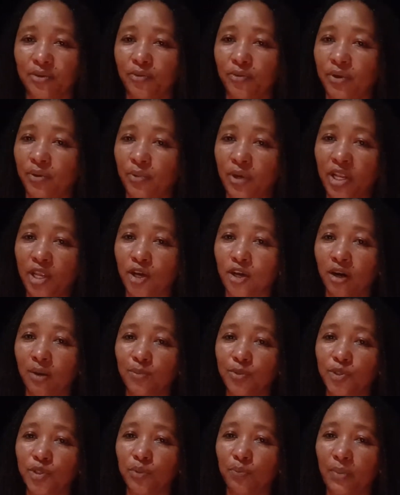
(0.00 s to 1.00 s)
When it
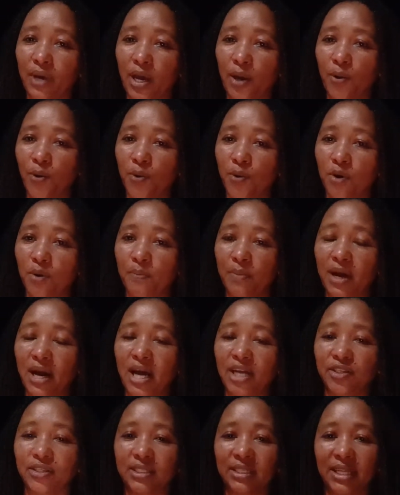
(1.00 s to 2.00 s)
comes to my home, I
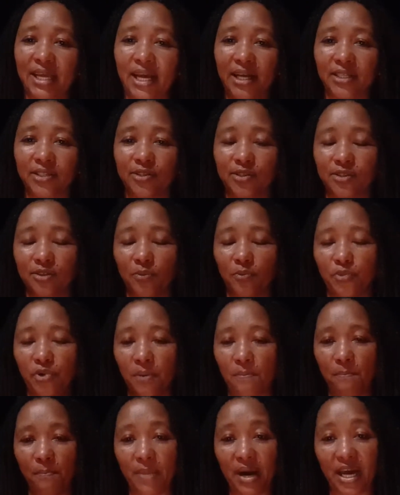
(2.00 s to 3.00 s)
just like somewhere
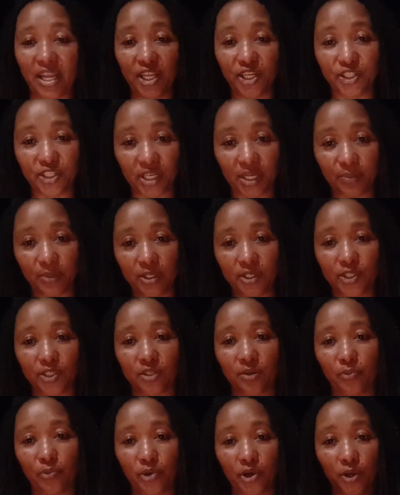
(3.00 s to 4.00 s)
manageable,
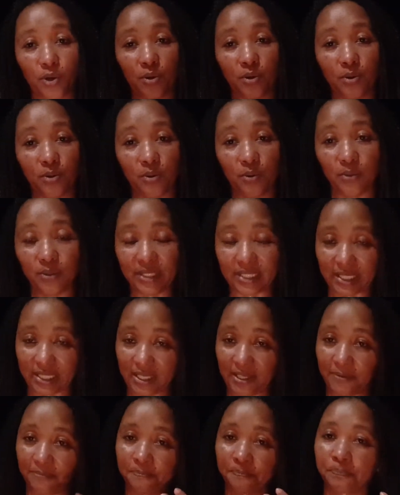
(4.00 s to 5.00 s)
somewhere
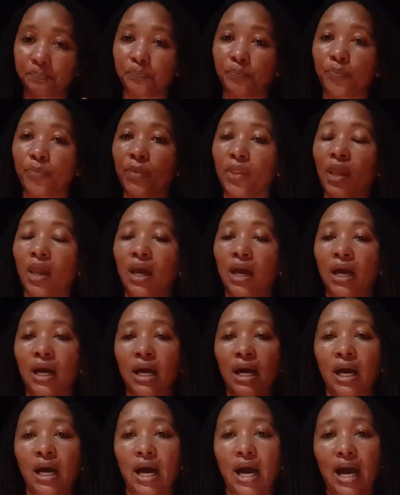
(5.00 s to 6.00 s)
cozy.
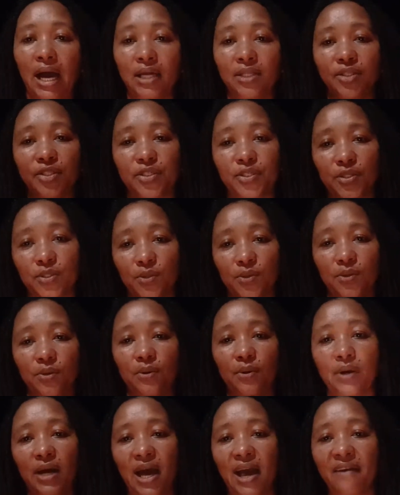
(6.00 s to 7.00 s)
And
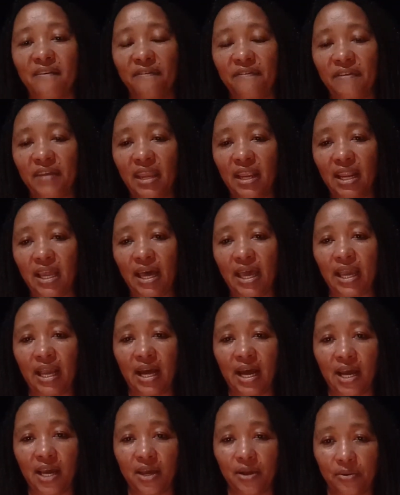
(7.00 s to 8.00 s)
so I feel like
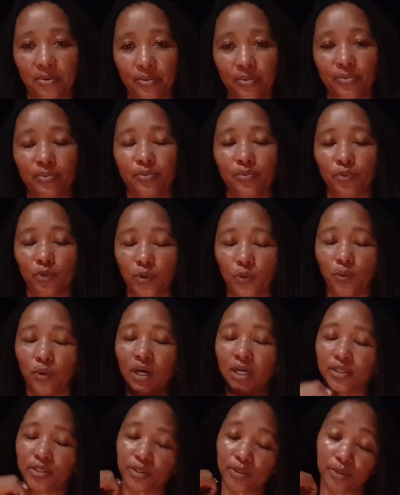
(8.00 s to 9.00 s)
I would
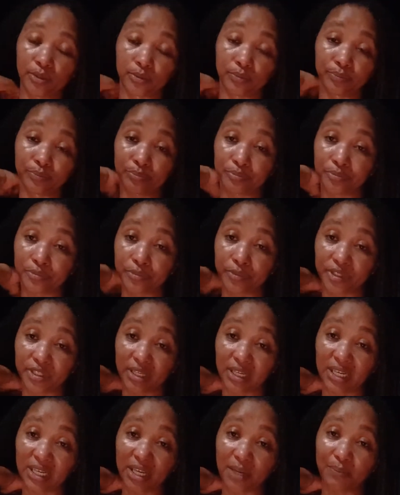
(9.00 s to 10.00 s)
want to
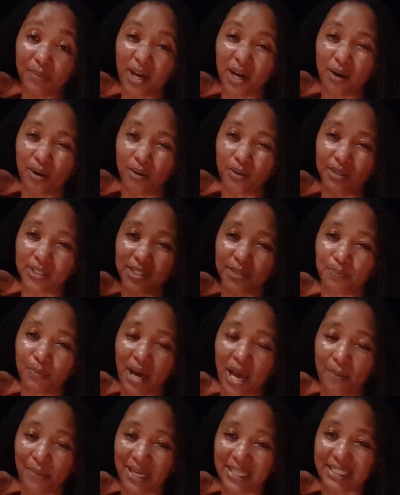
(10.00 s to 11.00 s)
clean my house
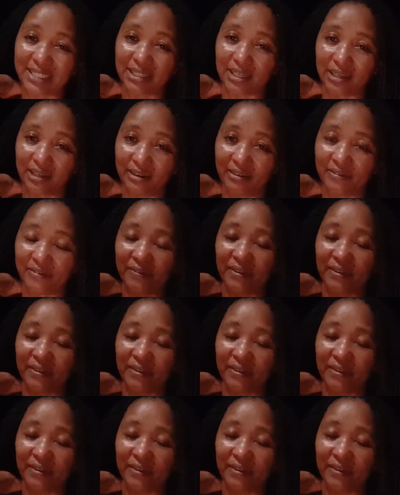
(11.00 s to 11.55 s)
by myself.